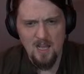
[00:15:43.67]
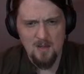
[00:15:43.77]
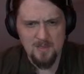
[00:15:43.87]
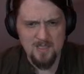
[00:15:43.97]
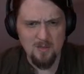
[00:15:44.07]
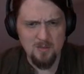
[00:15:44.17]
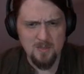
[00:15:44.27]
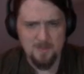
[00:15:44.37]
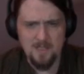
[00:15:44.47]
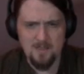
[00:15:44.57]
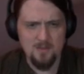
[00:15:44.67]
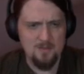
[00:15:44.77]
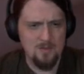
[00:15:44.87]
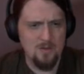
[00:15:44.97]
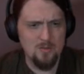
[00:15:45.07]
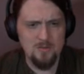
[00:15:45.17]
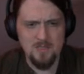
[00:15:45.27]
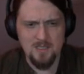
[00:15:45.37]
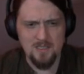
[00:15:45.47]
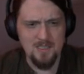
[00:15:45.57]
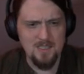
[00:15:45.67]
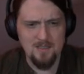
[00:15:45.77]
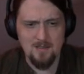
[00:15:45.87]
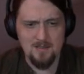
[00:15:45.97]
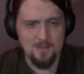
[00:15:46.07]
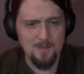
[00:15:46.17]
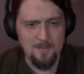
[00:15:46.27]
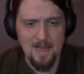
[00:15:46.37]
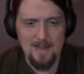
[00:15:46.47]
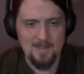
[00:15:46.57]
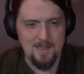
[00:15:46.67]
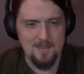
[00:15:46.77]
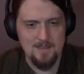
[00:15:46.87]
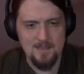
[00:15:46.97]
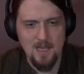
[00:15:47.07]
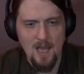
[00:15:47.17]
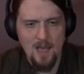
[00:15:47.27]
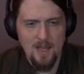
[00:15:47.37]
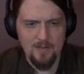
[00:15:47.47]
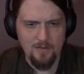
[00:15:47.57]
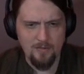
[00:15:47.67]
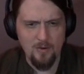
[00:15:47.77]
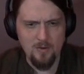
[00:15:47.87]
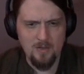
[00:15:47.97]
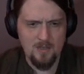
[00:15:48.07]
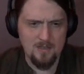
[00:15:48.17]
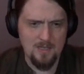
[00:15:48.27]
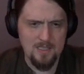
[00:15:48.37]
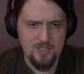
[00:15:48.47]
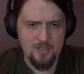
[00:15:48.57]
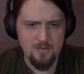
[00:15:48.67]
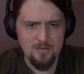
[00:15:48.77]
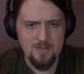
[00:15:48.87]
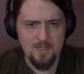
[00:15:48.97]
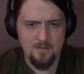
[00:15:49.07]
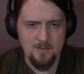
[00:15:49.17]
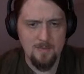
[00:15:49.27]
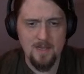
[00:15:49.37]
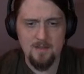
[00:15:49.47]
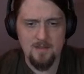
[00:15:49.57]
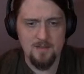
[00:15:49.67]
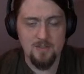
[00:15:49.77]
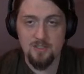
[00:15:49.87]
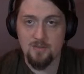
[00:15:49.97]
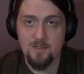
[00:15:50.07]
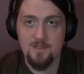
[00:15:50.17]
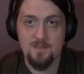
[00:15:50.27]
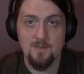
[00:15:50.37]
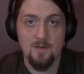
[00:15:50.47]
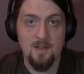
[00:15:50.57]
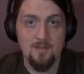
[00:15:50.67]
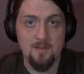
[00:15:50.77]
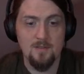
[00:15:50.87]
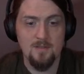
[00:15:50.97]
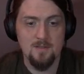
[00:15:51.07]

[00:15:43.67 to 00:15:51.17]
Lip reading: But though it be a good road, it leadeth to a bad end, and the folk that choose it repent their choice forever.